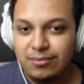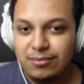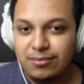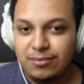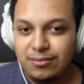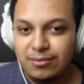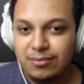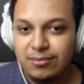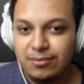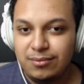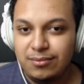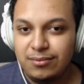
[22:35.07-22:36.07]

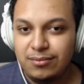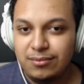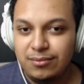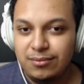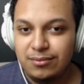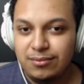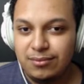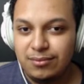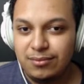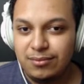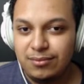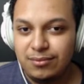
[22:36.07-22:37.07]

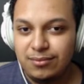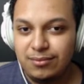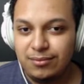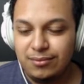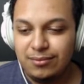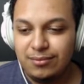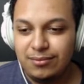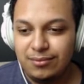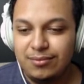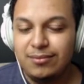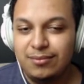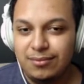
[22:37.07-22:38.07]

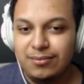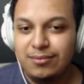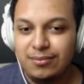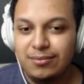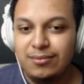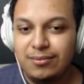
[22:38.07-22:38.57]
(not speaking)